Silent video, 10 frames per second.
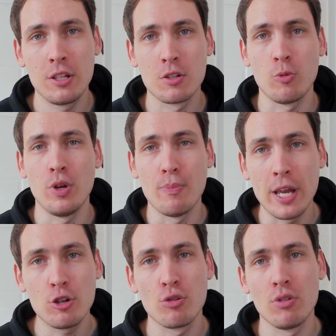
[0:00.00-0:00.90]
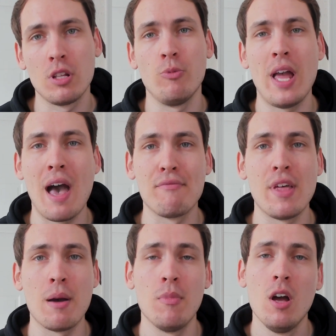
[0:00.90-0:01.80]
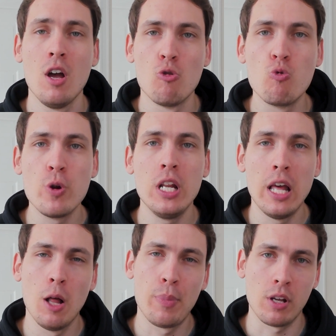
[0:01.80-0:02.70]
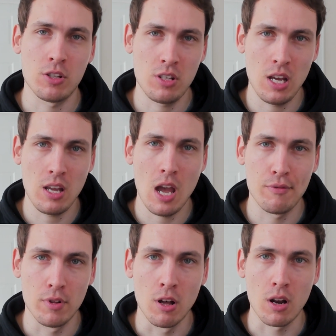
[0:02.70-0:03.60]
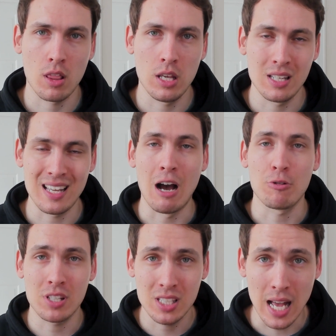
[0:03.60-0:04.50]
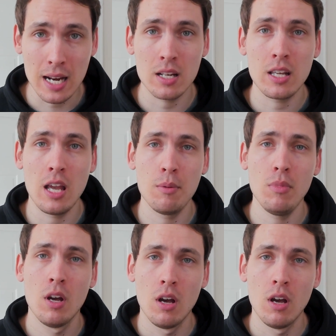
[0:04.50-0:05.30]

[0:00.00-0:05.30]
So we make sure that we have them really helping us take care of a lot of things outside of the game